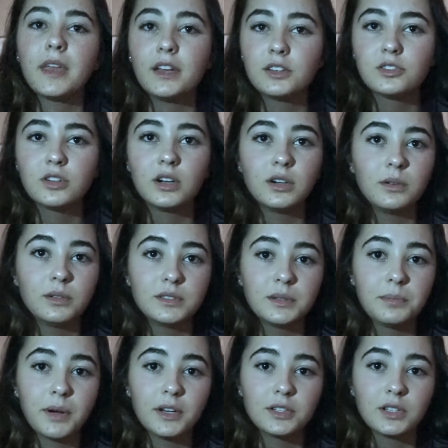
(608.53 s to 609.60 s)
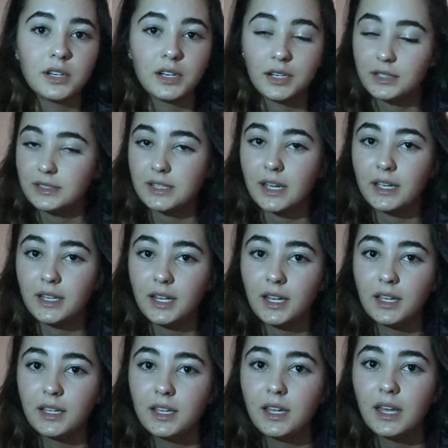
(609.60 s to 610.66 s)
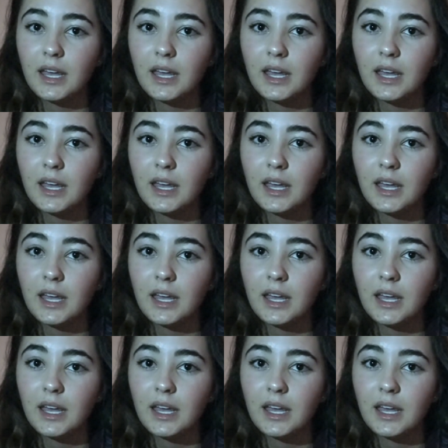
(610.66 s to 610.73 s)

I struggle with depression and anxiety,